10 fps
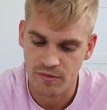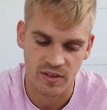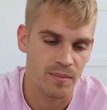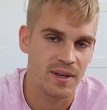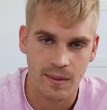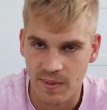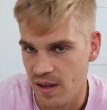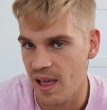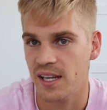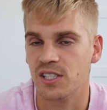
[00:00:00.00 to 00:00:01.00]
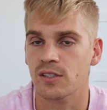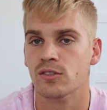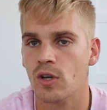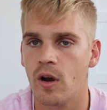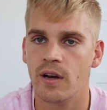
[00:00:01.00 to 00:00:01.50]
for the manipulation,
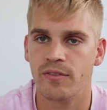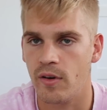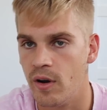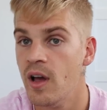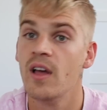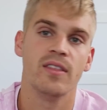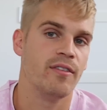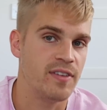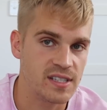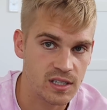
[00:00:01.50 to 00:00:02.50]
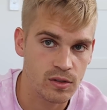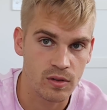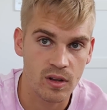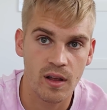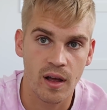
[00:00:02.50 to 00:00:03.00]
sorry for the
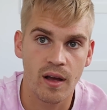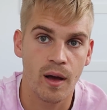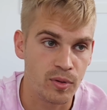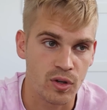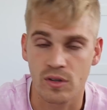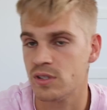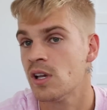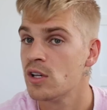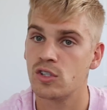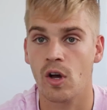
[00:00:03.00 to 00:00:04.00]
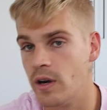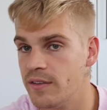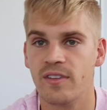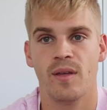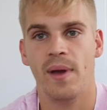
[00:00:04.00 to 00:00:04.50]
physical abuse, sorry
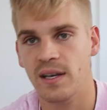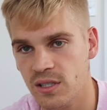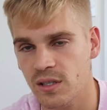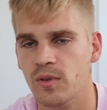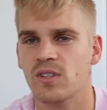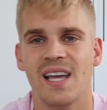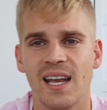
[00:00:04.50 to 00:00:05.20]
for the mental abuse.